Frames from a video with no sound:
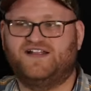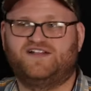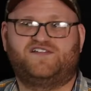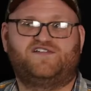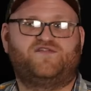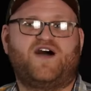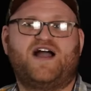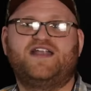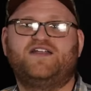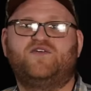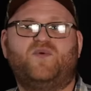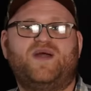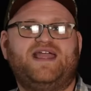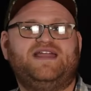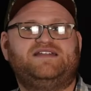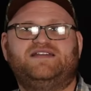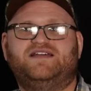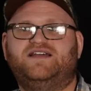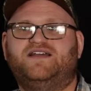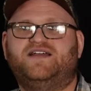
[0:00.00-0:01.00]
Let's find a
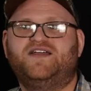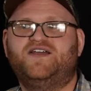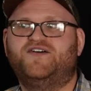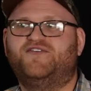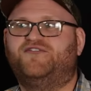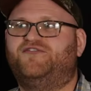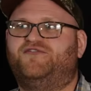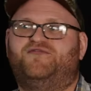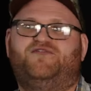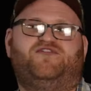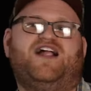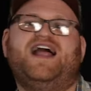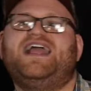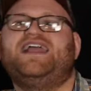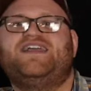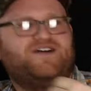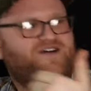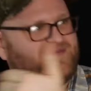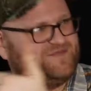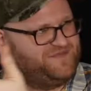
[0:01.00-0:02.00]
way to
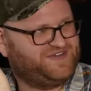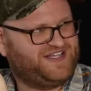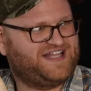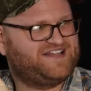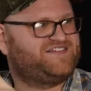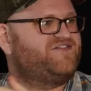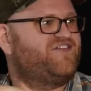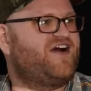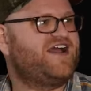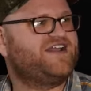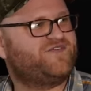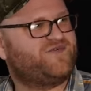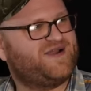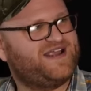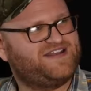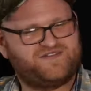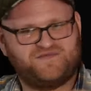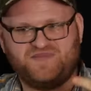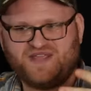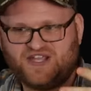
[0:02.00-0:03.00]
flank them. Let's find
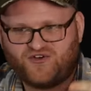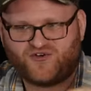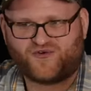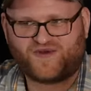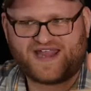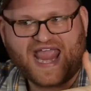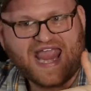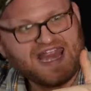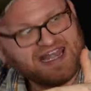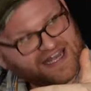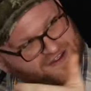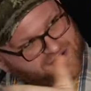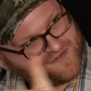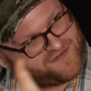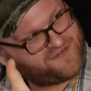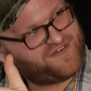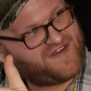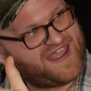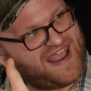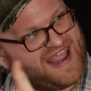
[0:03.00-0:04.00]
a way to be
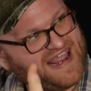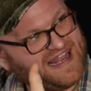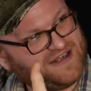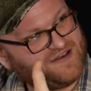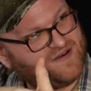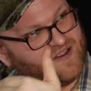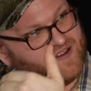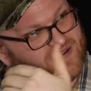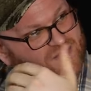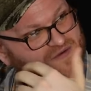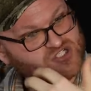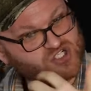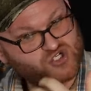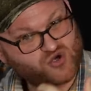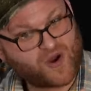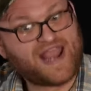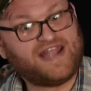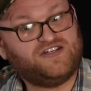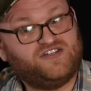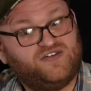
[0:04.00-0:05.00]
creative in
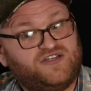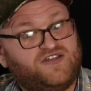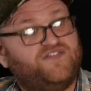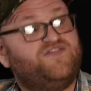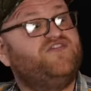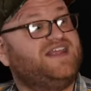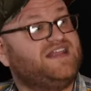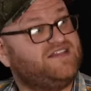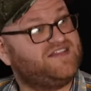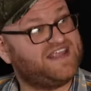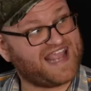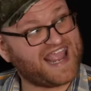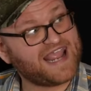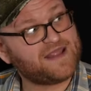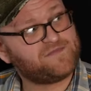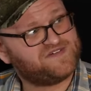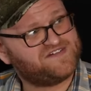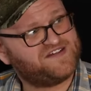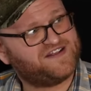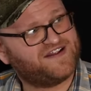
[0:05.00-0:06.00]
trying to defeat
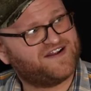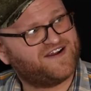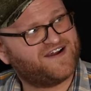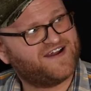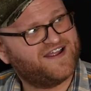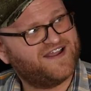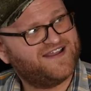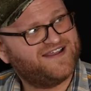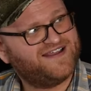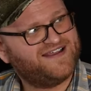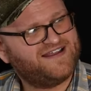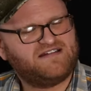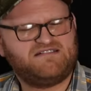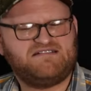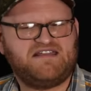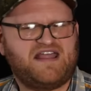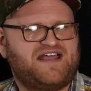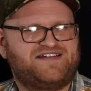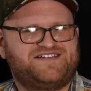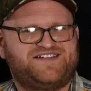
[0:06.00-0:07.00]
the apes here.
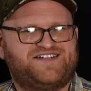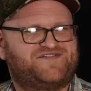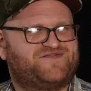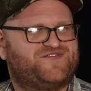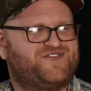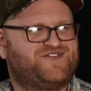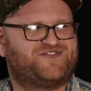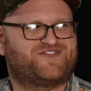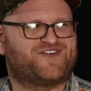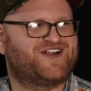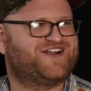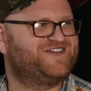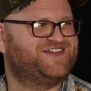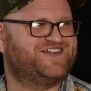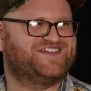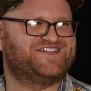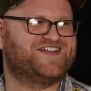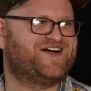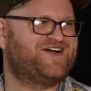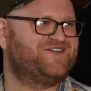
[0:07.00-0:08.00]
Nah, just full
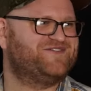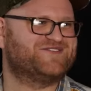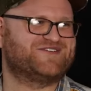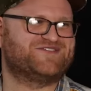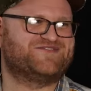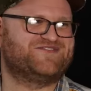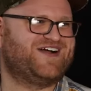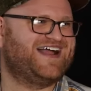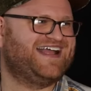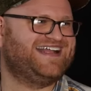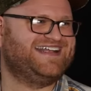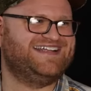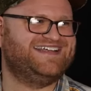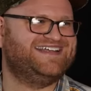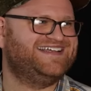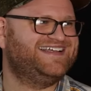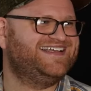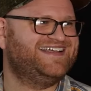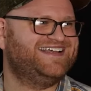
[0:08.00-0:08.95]
frontal assault. We're fine.